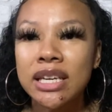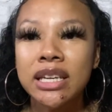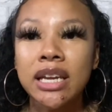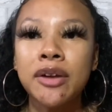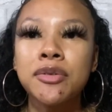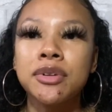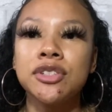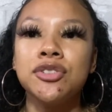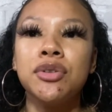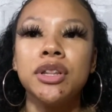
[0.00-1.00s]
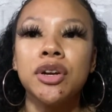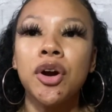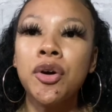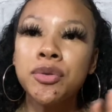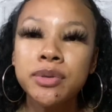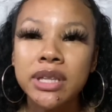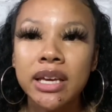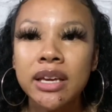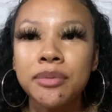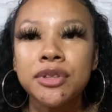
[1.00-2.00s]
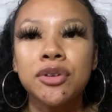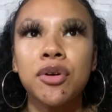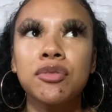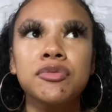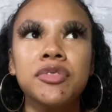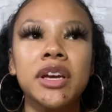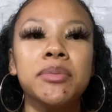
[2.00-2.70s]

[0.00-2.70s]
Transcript: and everyone's doing their own thing with their own family.